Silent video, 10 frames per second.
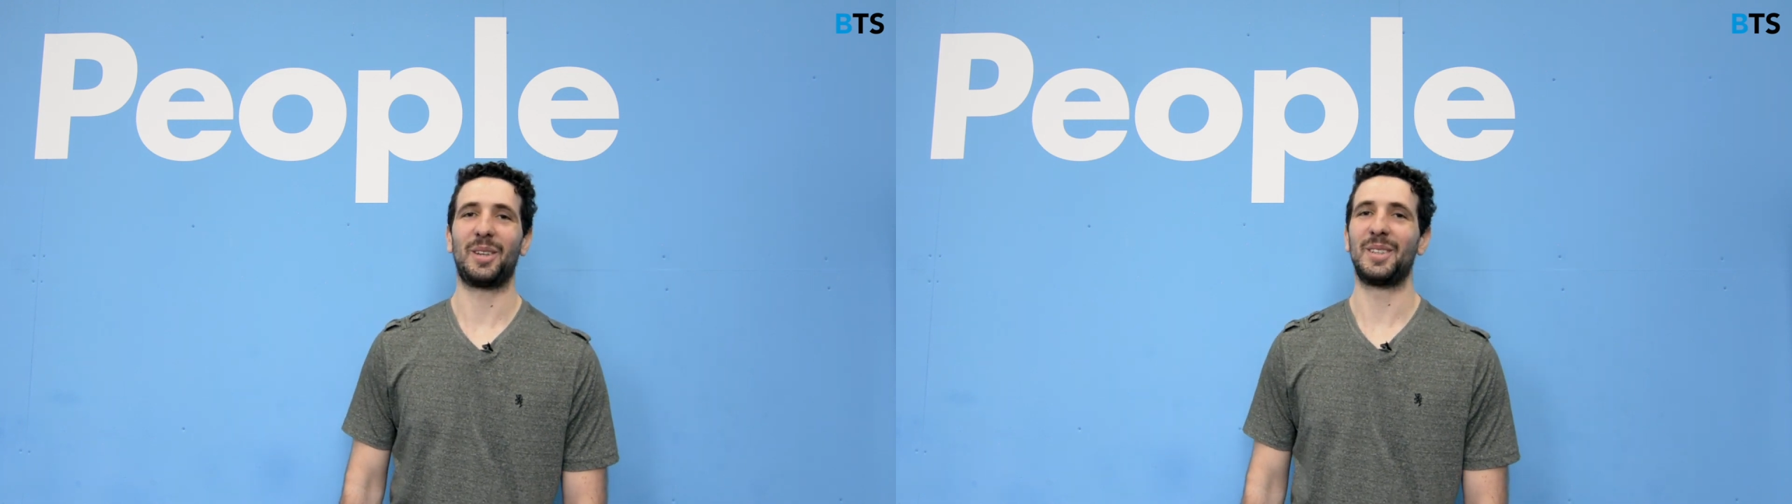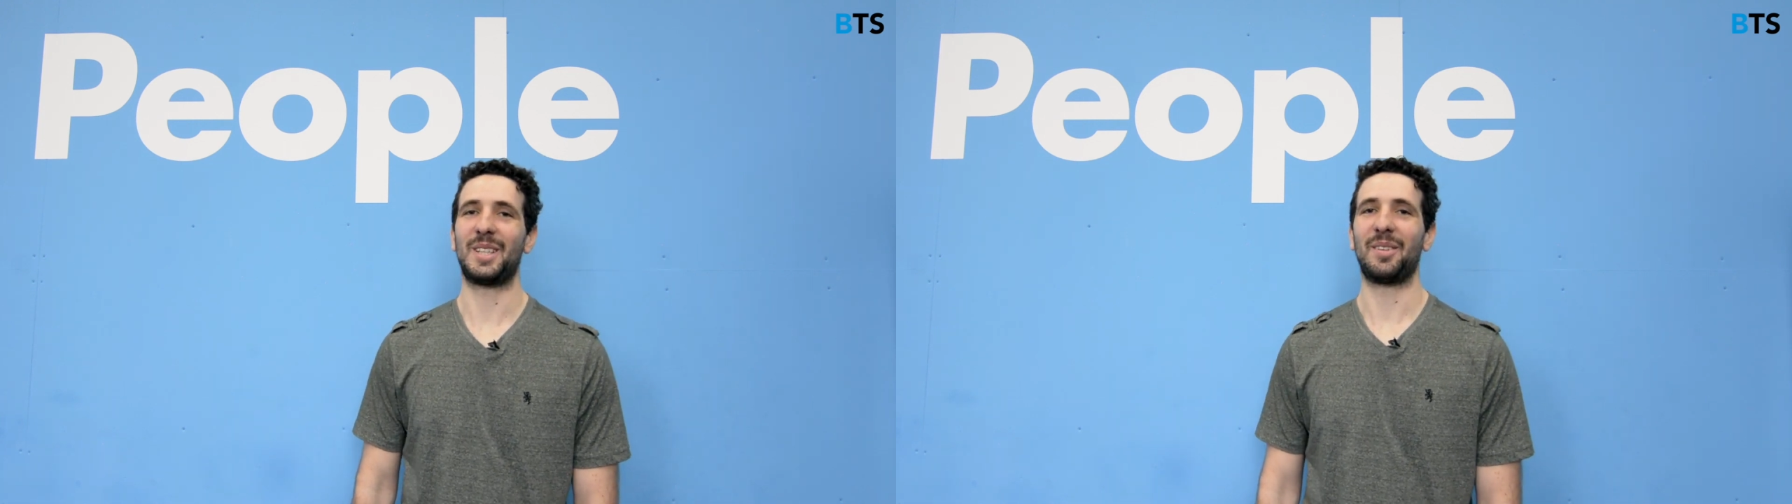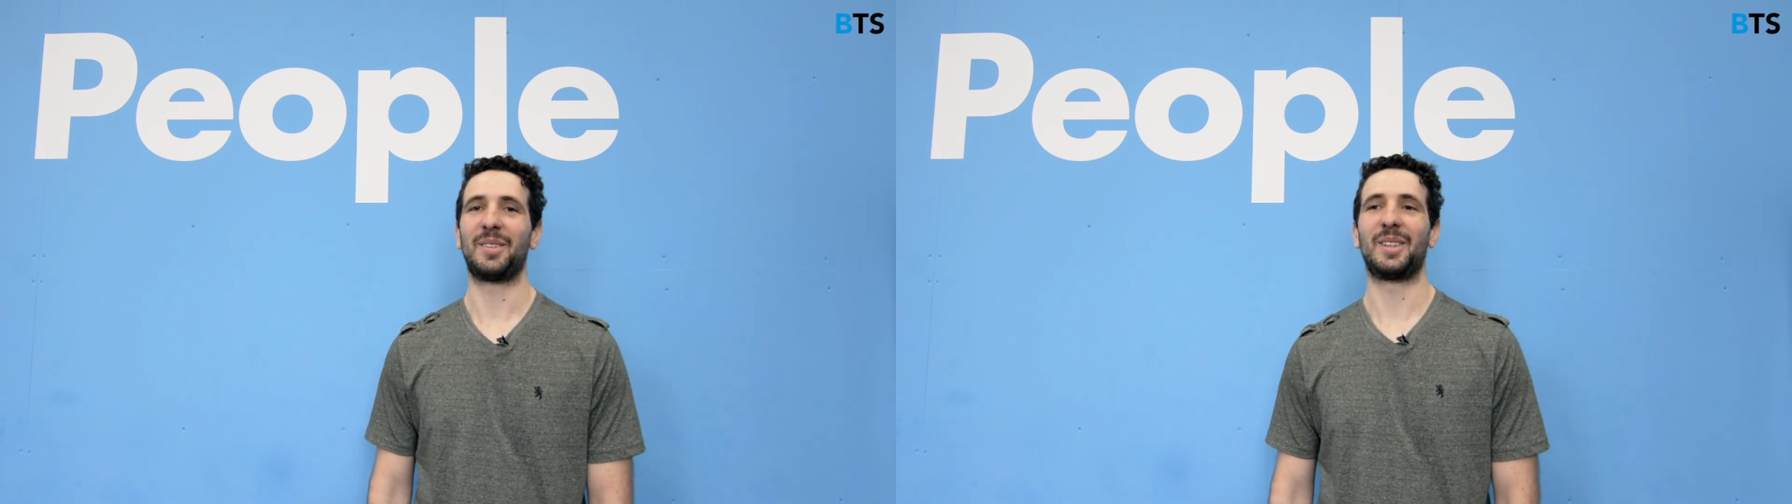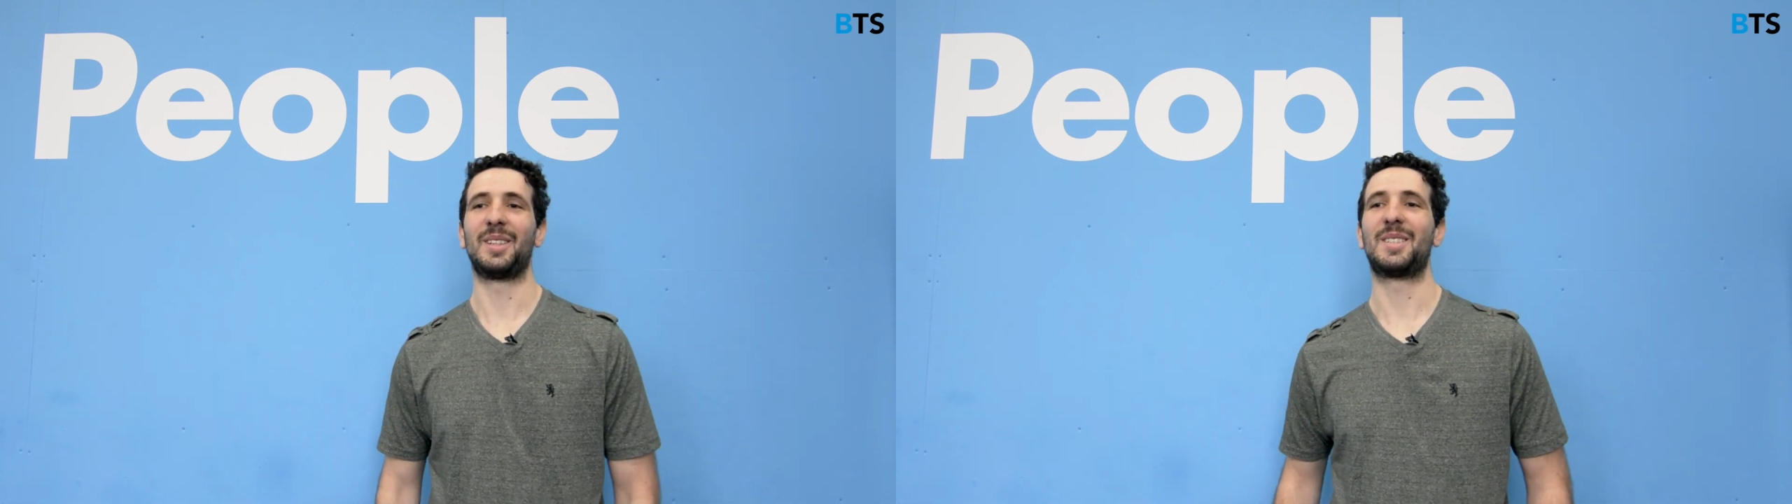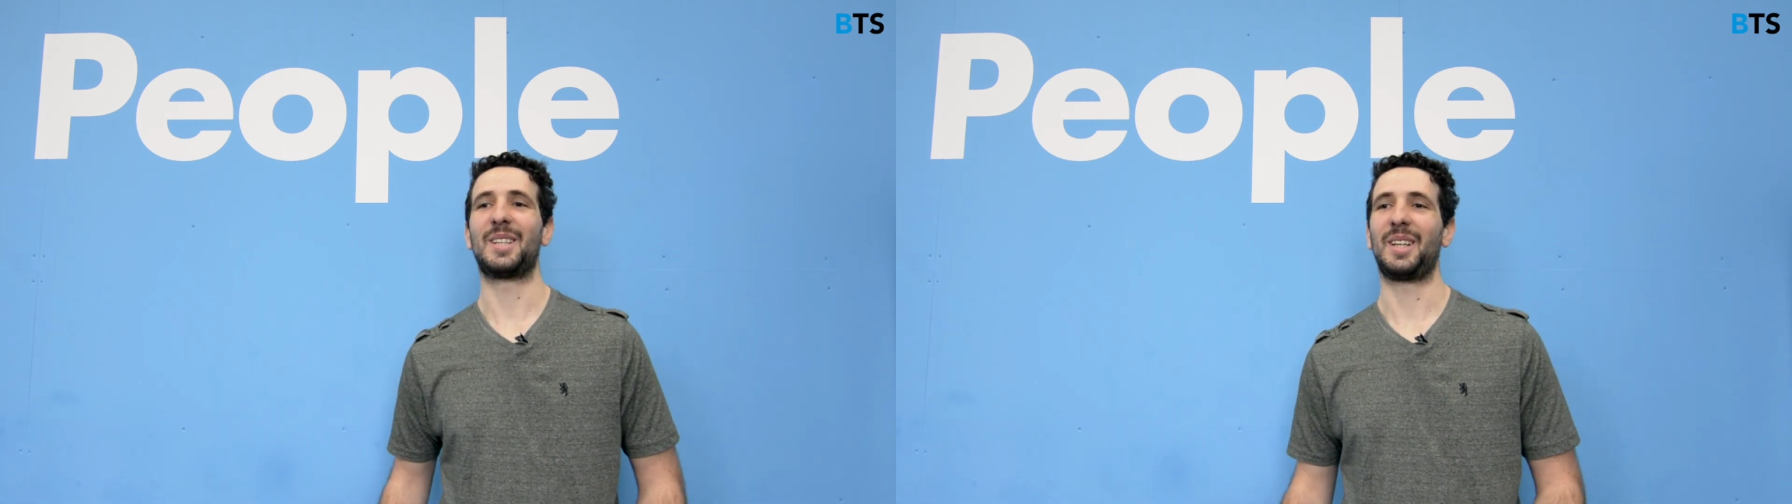I'll
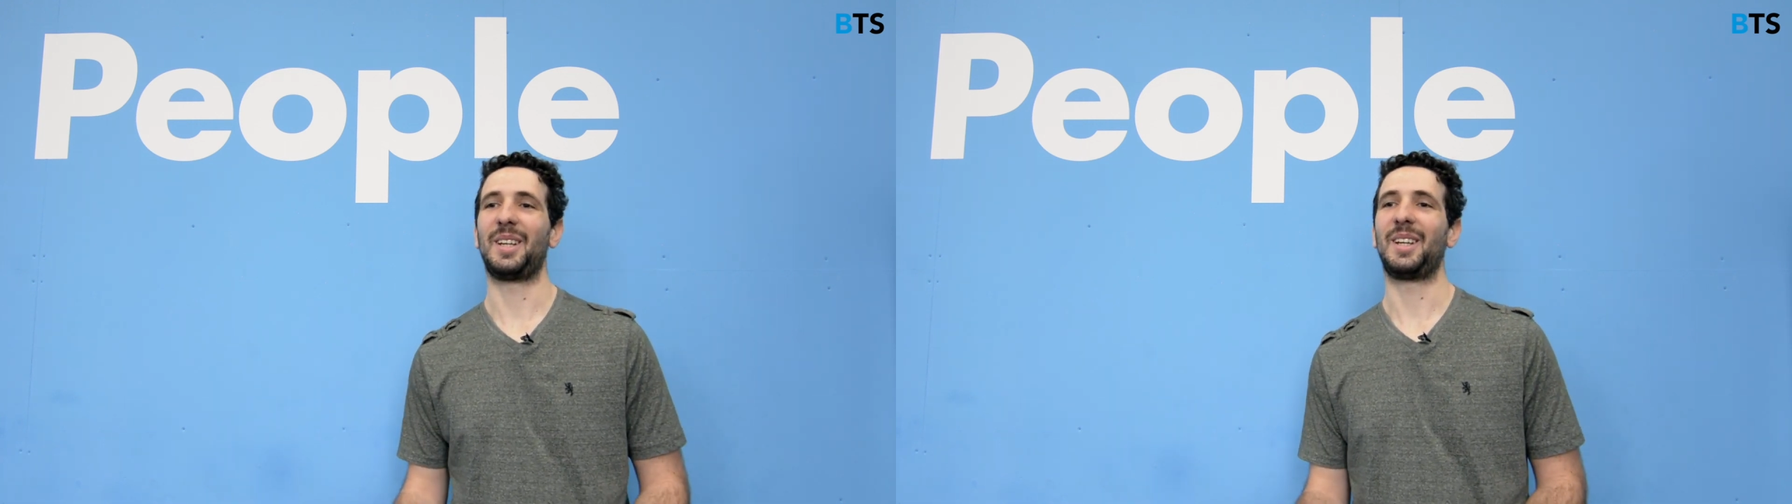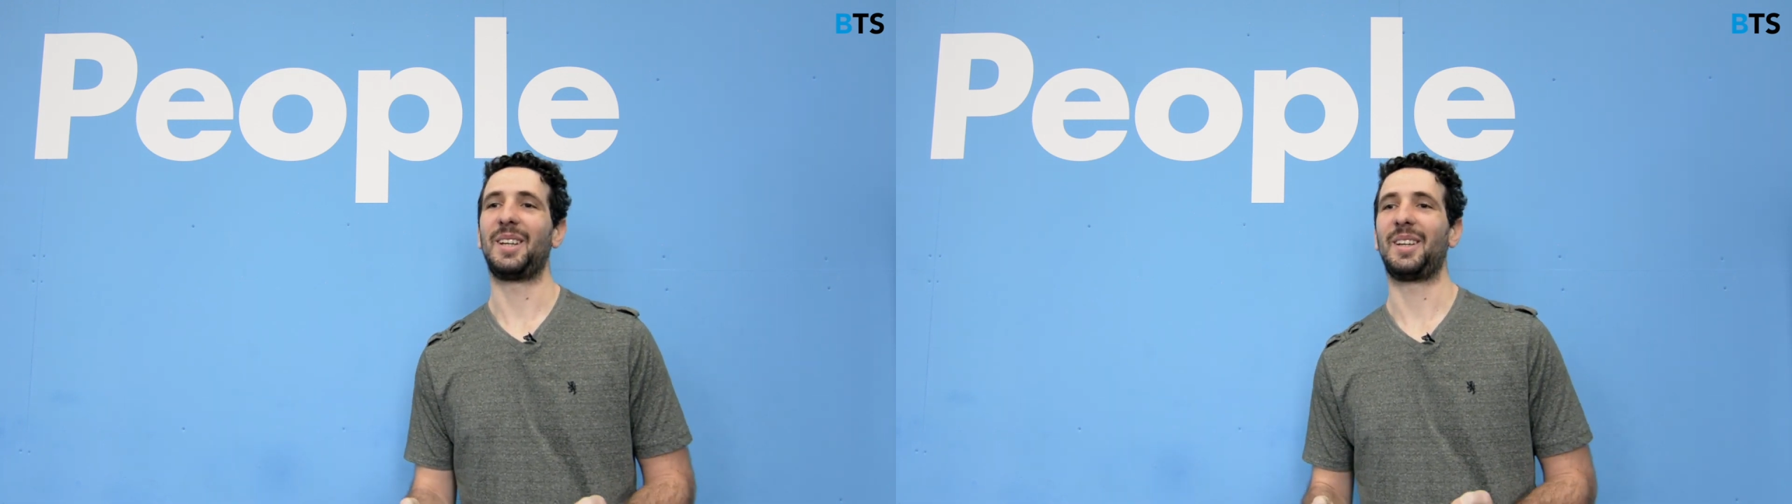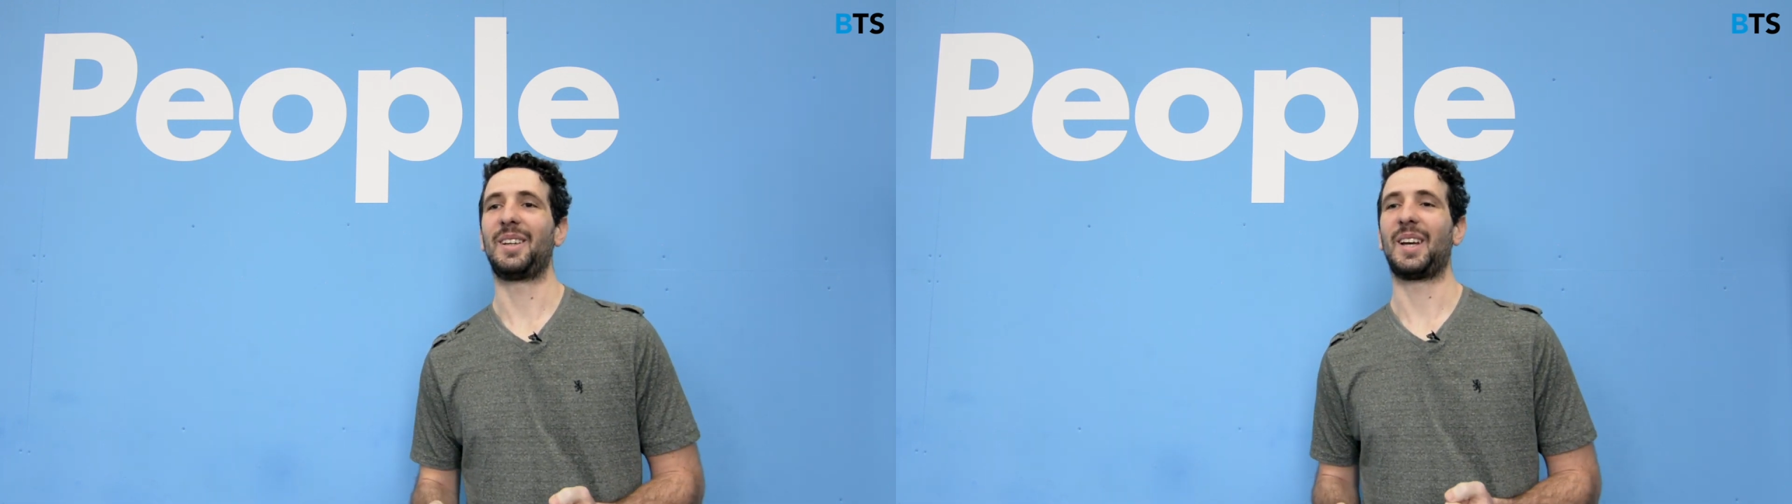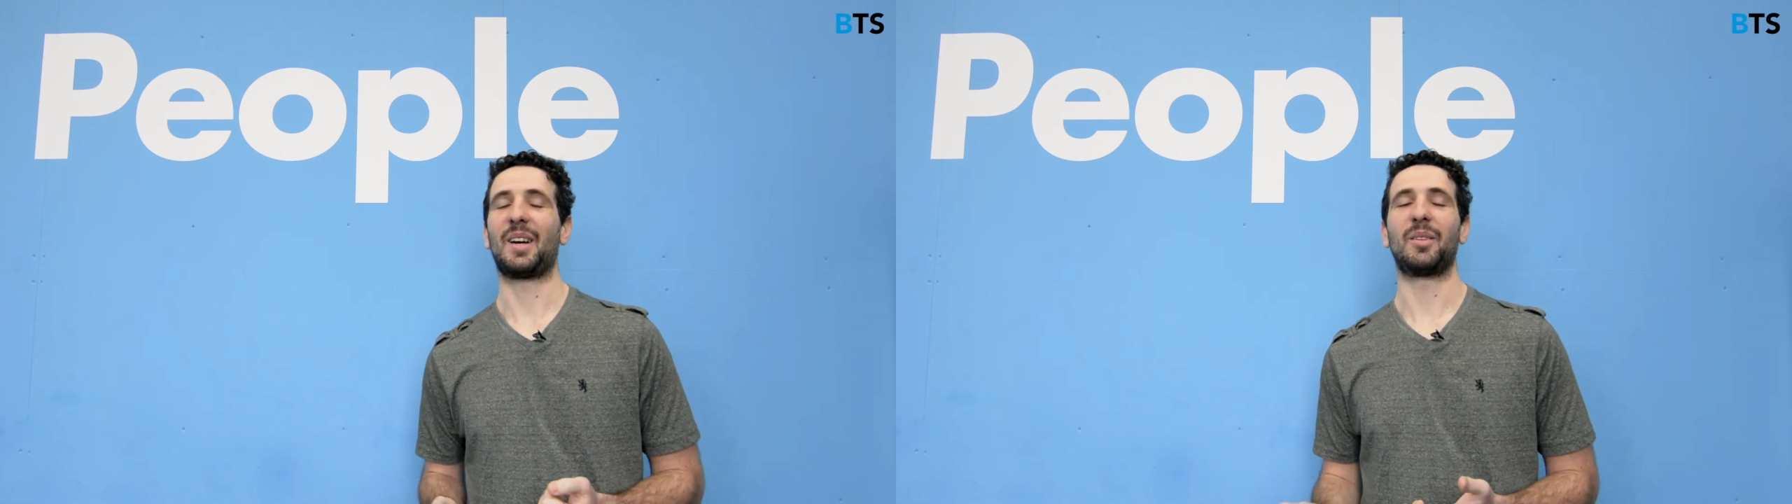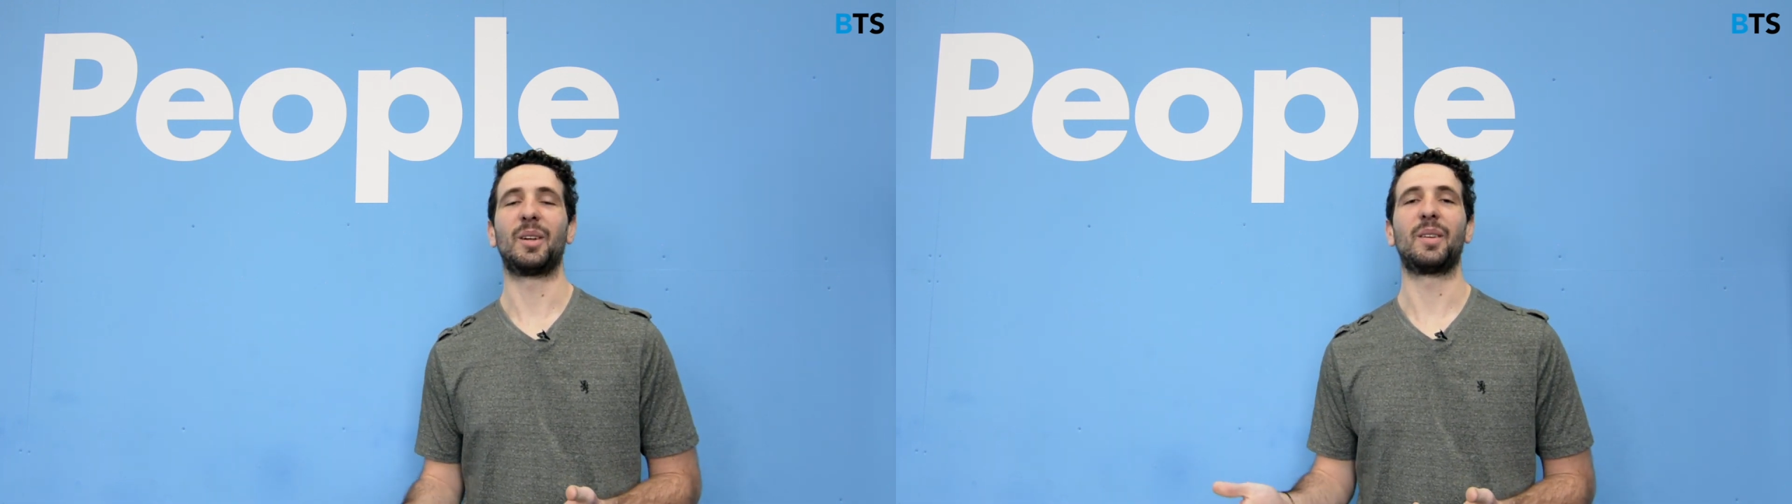definitely see
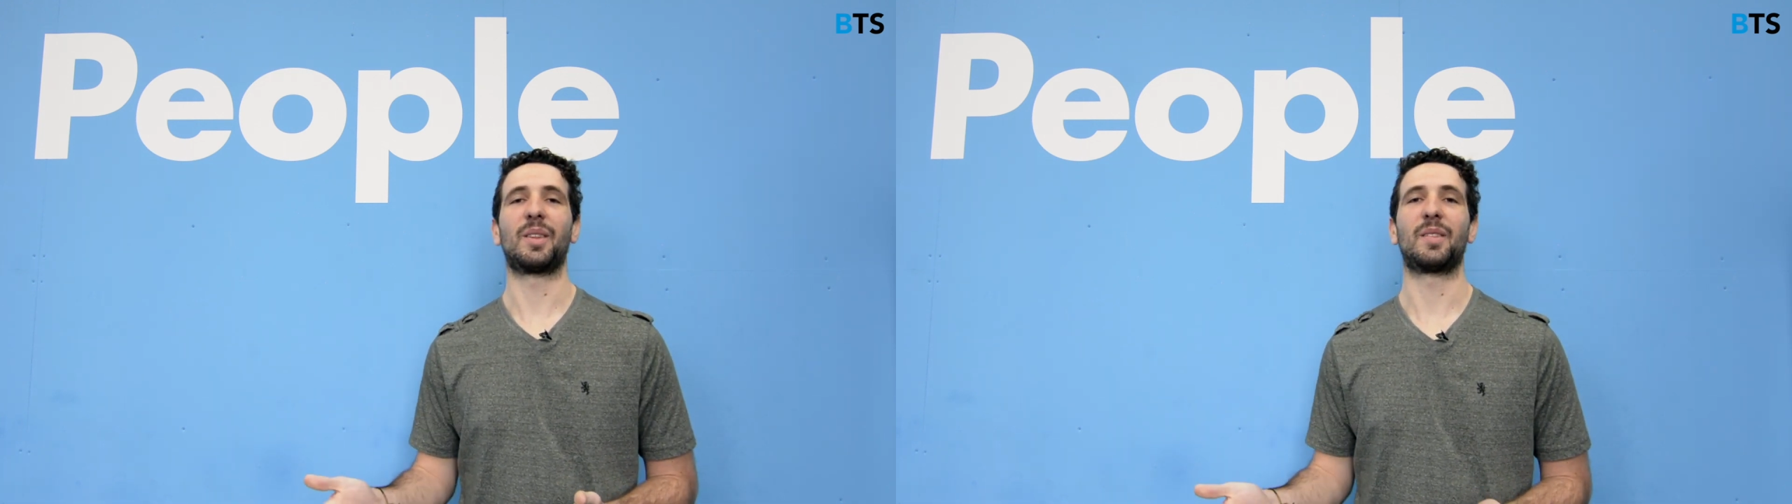having